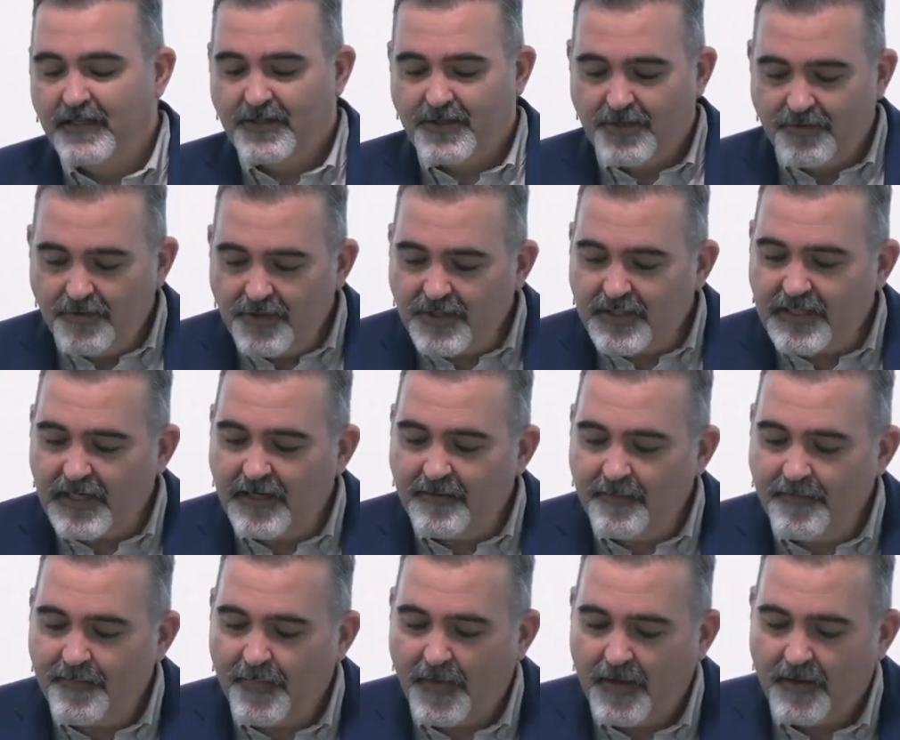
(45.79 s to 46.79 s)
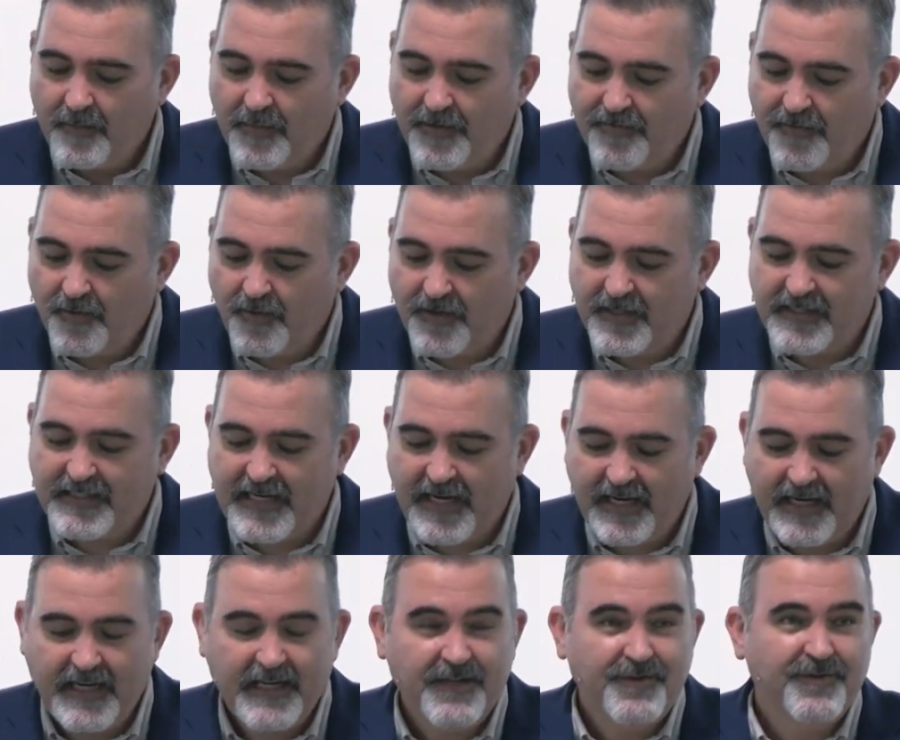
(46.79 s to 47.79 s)
Jerusalem, before the
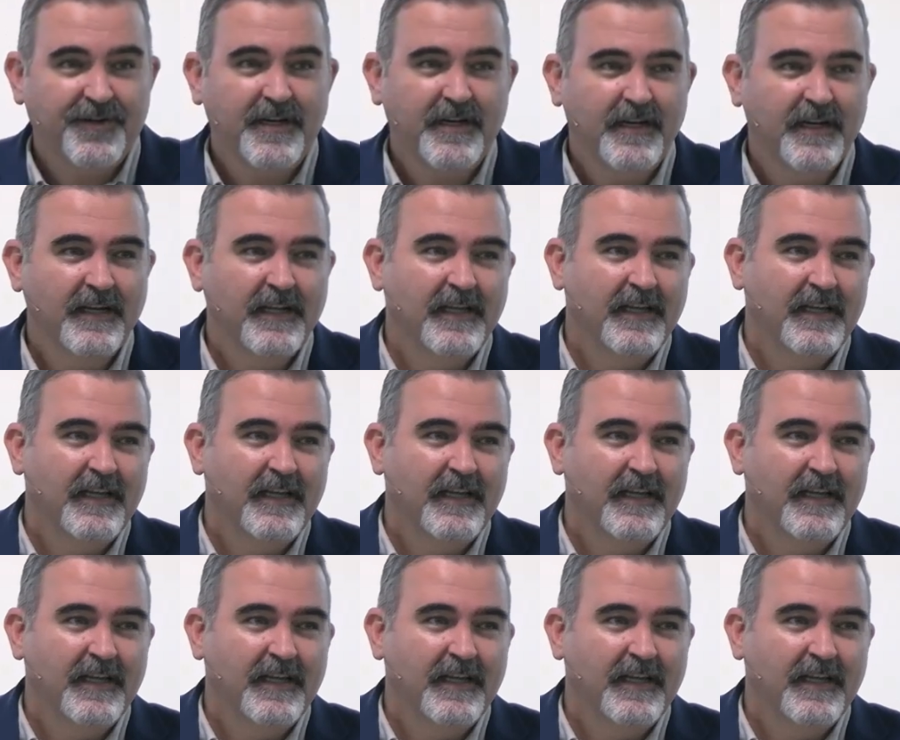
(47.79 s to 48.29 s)
Sanhedrin.